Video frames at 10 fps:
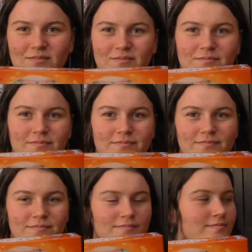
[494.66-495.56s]

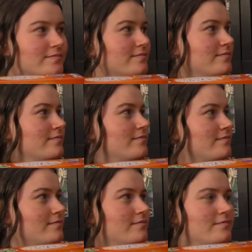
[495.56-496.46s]

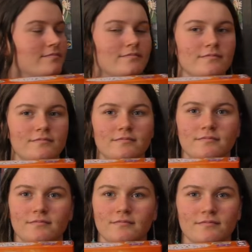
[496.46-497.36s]

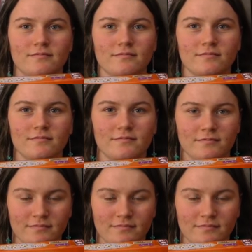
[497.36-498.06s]
This person isn't speaking.